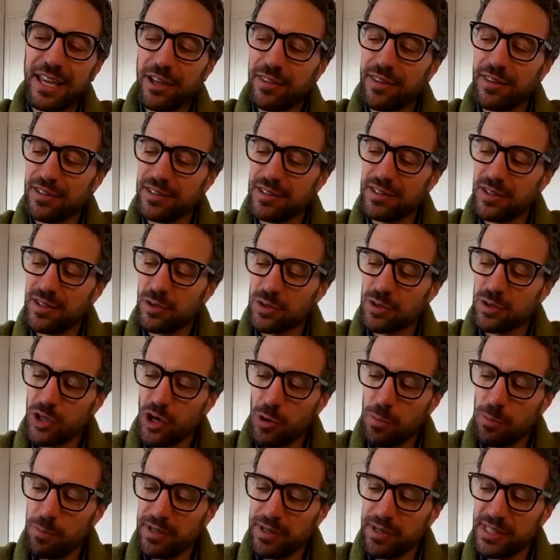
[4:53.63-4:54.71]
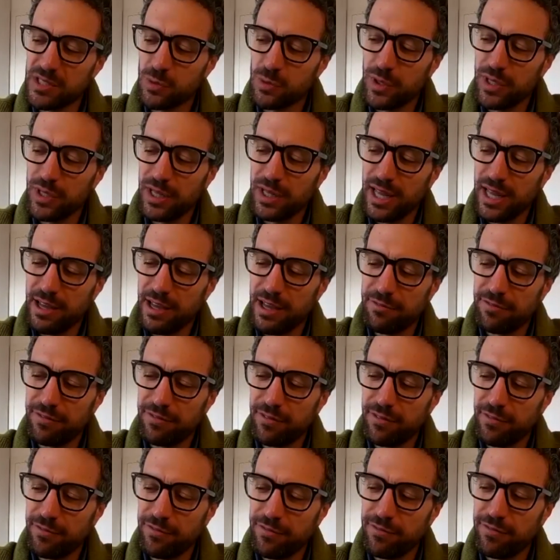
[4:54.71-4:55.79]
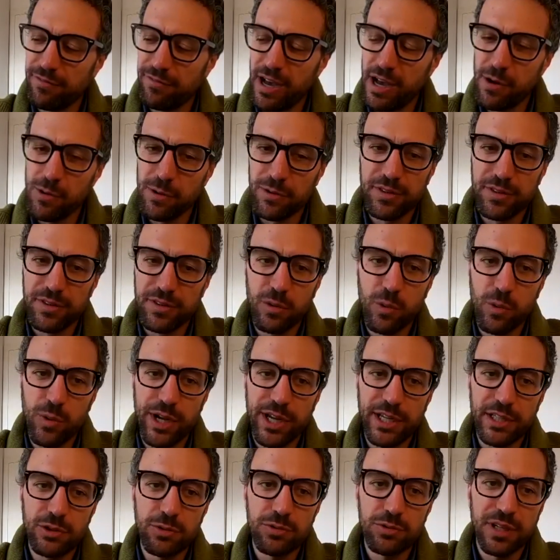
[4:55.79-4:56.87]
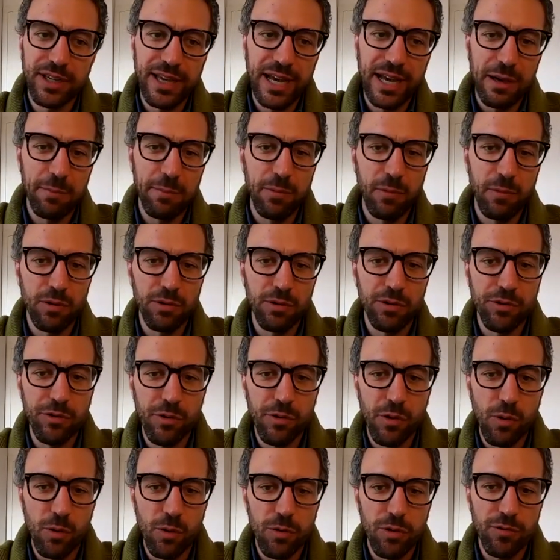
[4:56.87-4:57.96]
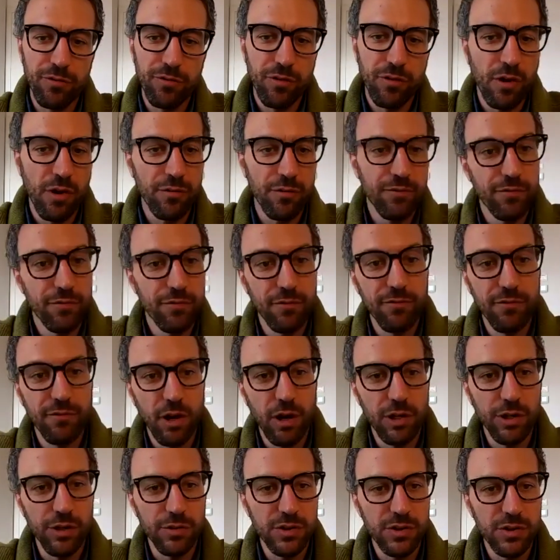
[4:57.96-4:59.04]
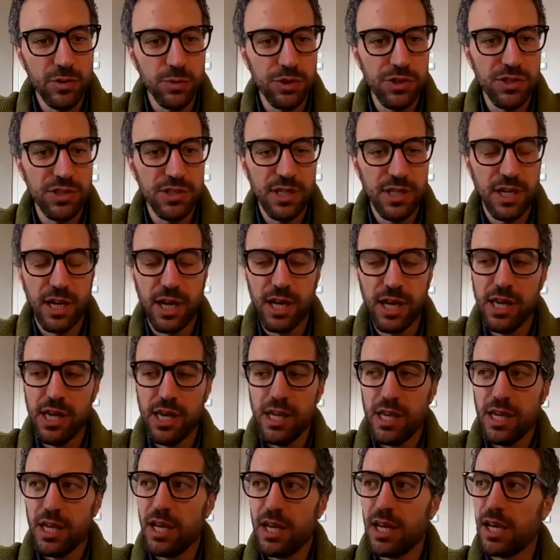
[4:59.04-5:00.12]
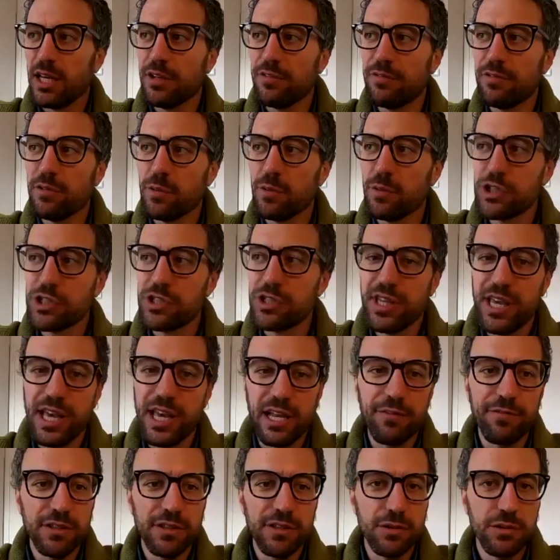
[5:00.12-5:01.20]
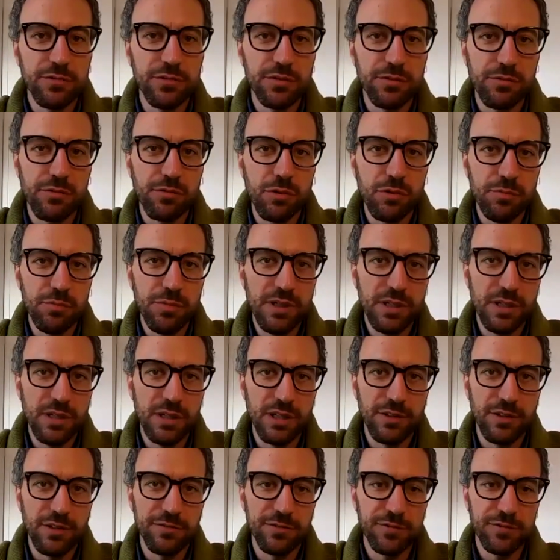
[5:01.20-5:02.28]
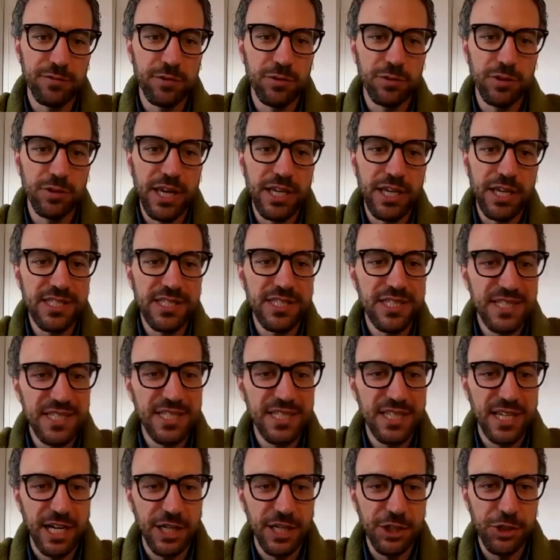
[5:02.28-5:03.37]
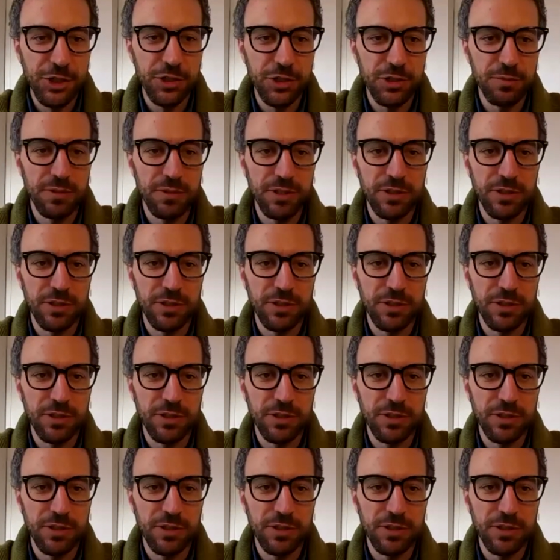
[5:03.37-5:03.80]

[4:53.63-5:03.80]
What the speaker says: Those companies will have found the way to decouple growth from volumes, which is if you wish, the elephant of the room of today's discussion, because